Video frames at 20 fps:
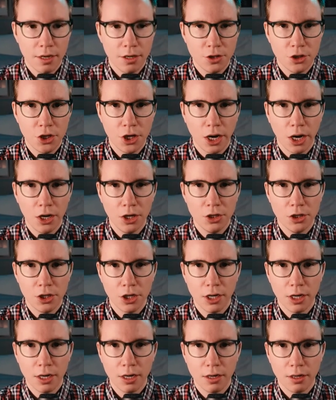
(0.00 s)

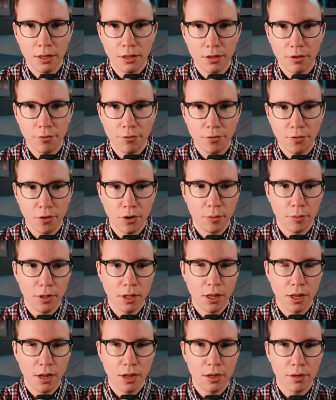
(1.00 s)
changing the
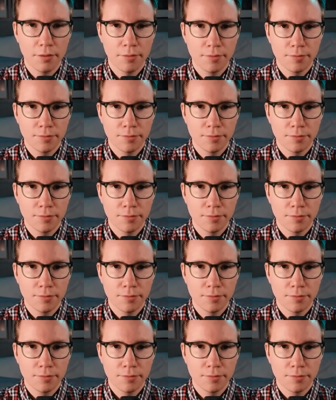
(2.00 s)
formula